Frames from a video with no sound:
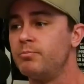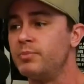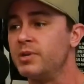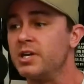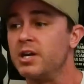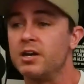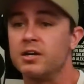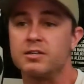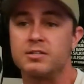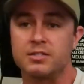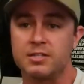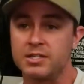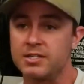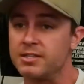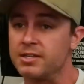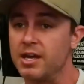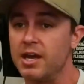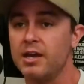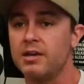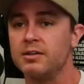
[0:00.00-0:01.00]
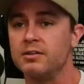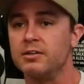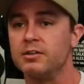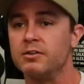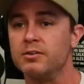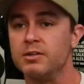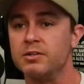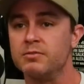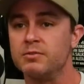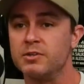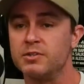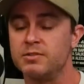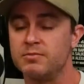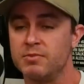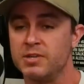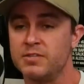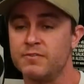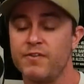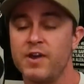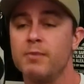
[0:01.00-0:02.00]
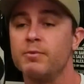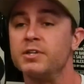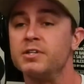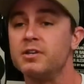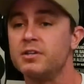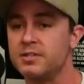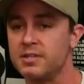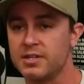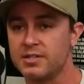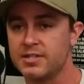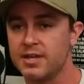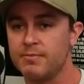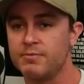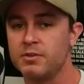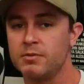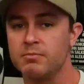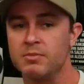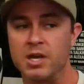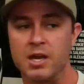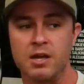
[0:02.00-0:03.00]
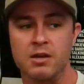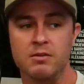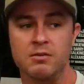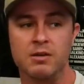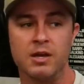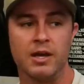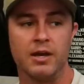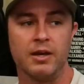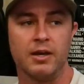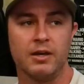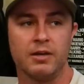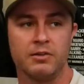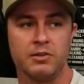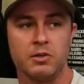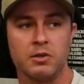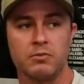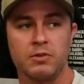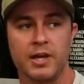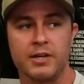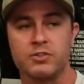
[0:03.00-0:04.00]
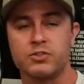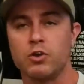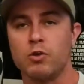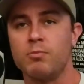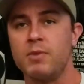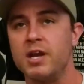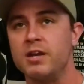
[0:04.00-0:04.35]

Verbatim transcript: because he's gay. You know, his family doesn't accept him. And, you know, like so